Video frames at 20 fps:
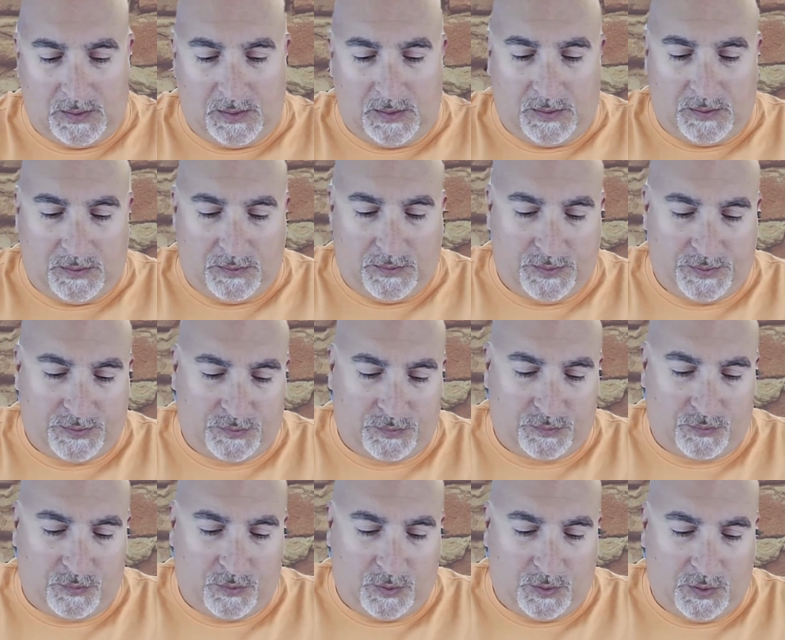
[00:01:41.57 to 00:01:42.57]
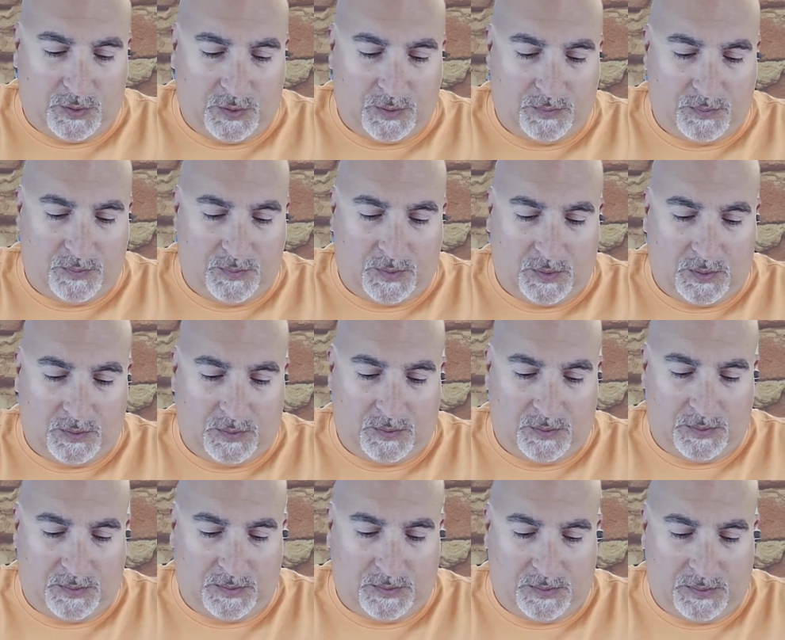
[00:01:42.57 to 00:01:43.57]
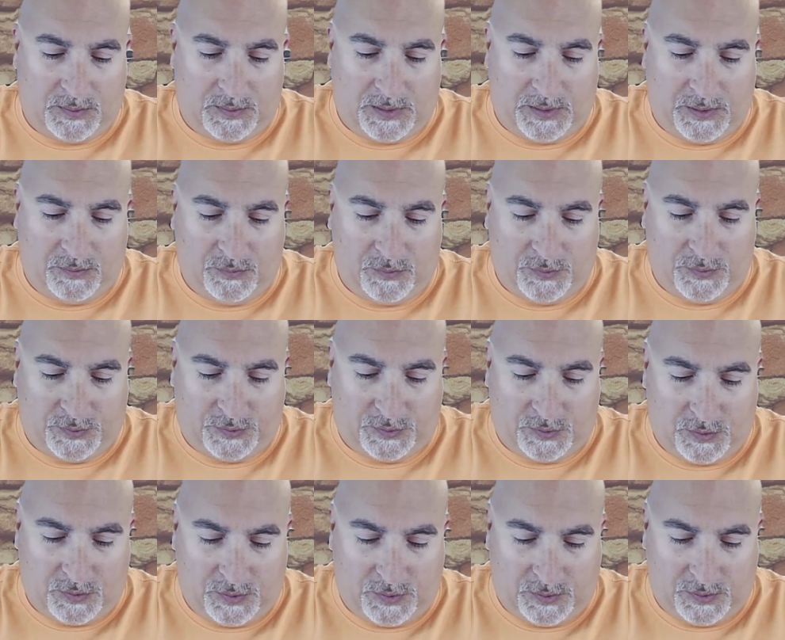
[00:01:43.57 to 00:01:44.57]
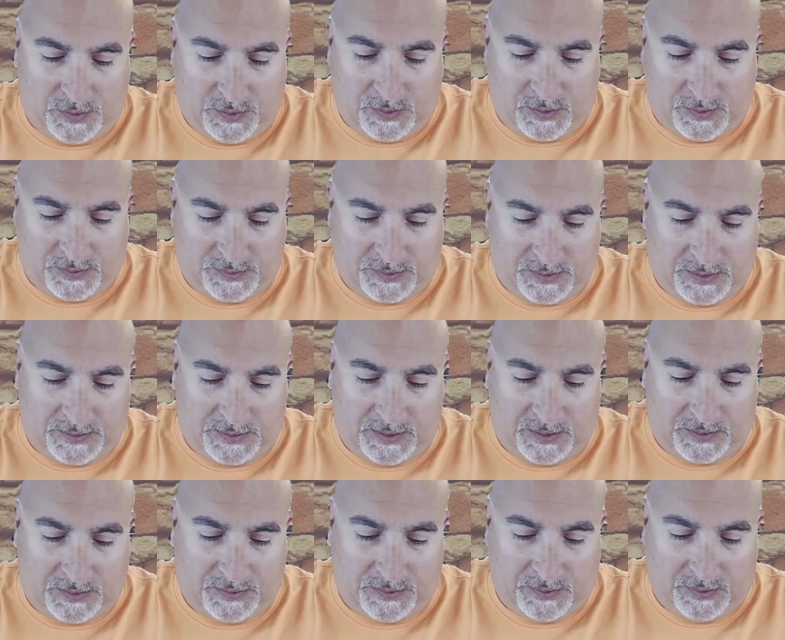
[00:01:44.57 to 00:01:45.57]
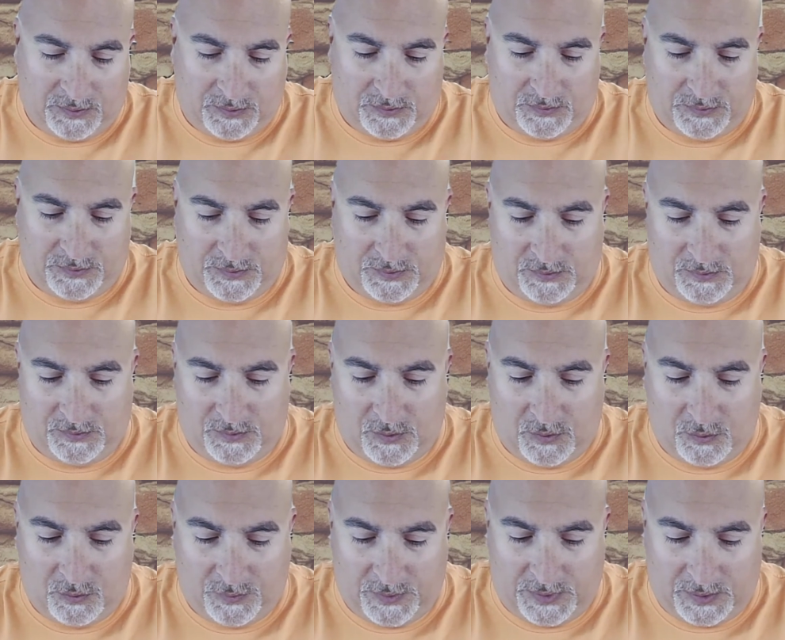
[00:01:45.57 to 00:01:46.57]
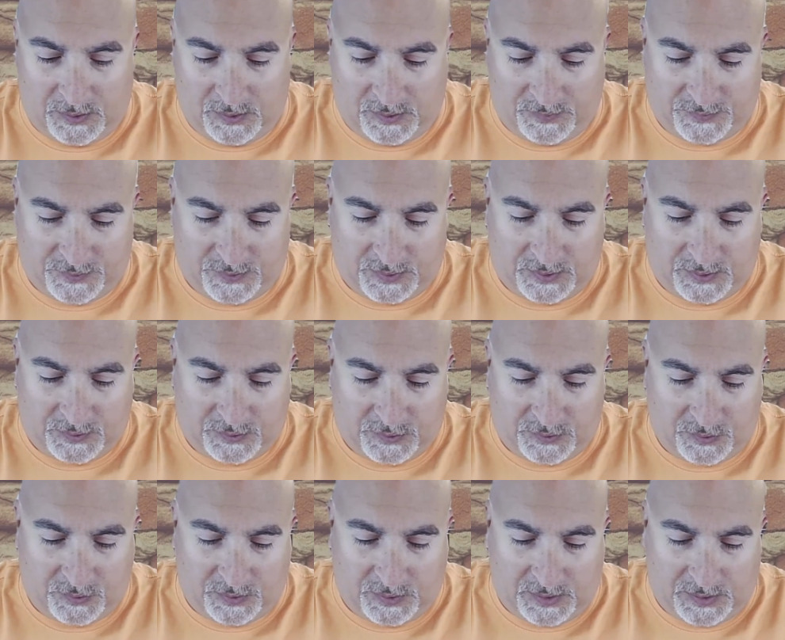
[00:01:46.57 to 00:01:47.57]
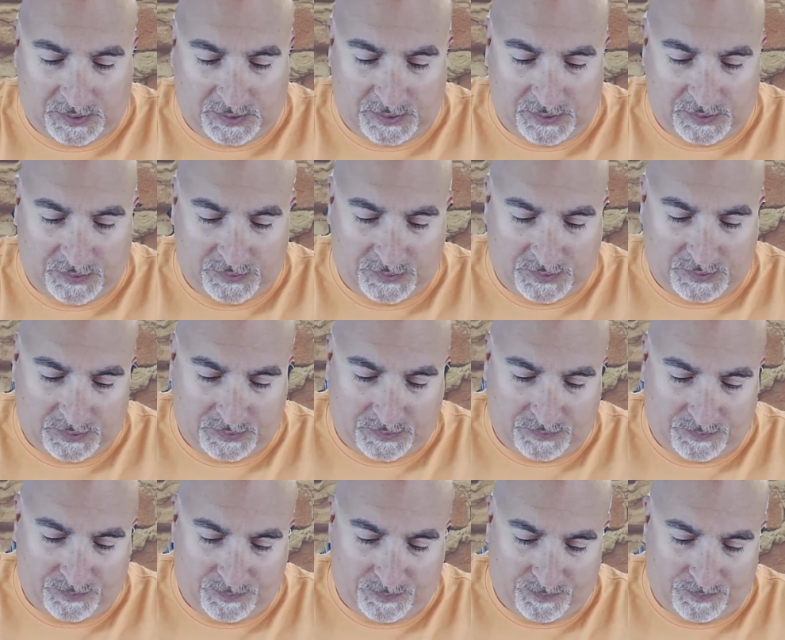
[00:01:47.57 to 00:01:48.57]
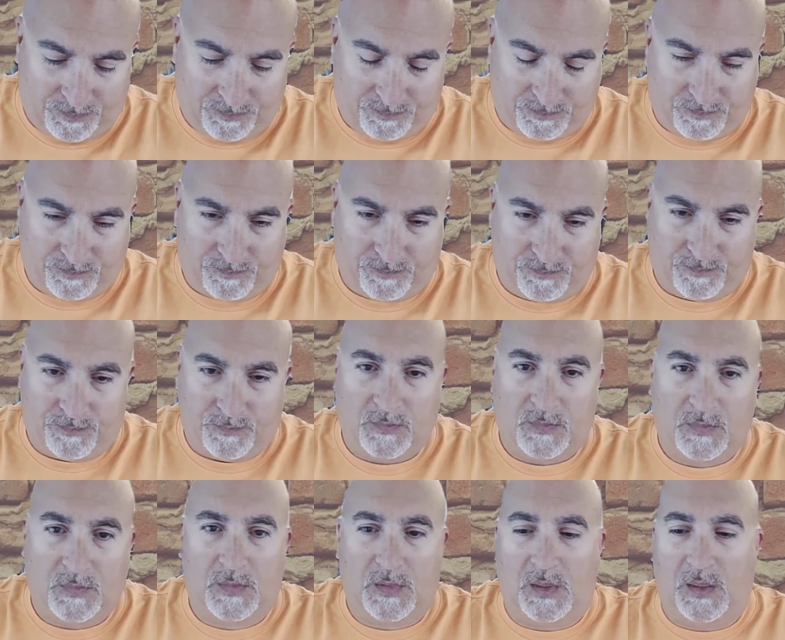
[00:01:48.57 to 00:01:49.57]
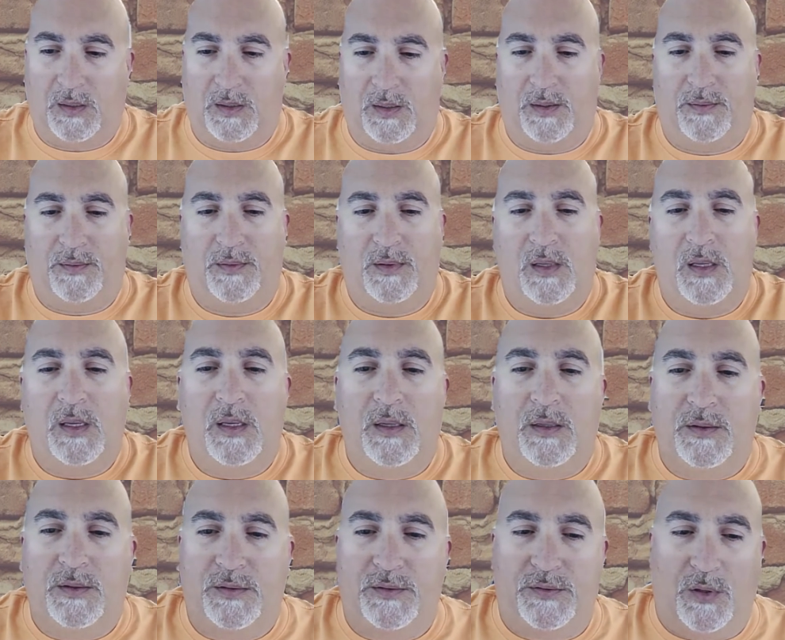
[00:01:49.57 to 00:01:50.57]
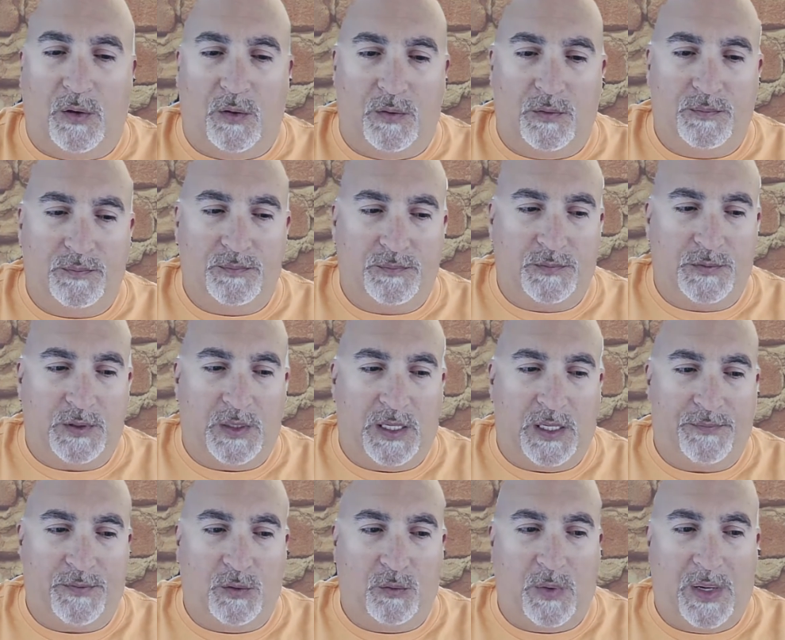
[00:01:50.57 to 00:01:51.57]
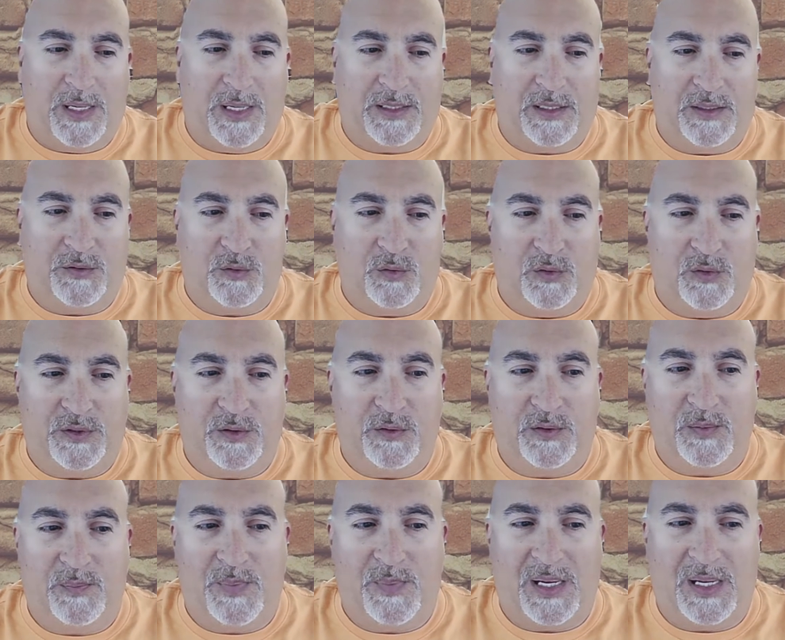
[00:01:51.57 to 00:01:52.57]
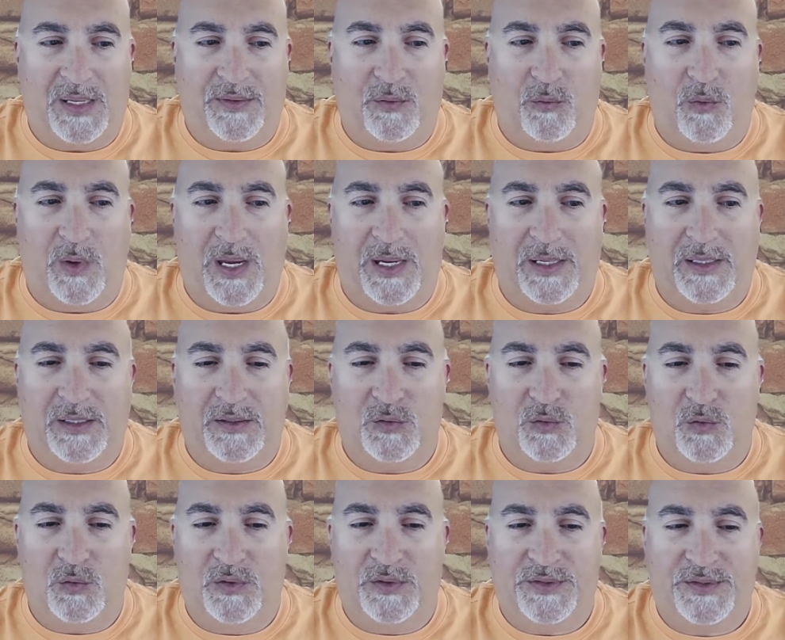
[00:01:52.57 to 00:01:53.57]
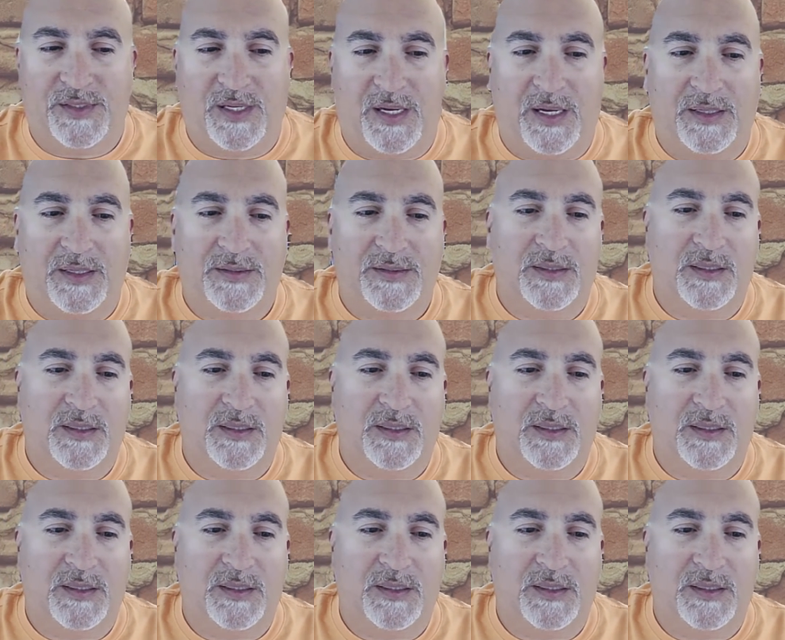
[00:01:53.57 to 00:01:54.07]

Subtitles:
This worm, I will show you here as I take the old O-ring off so I can show you how to use it. Alright, so you have your wacky tool. You can buy the wacky tool set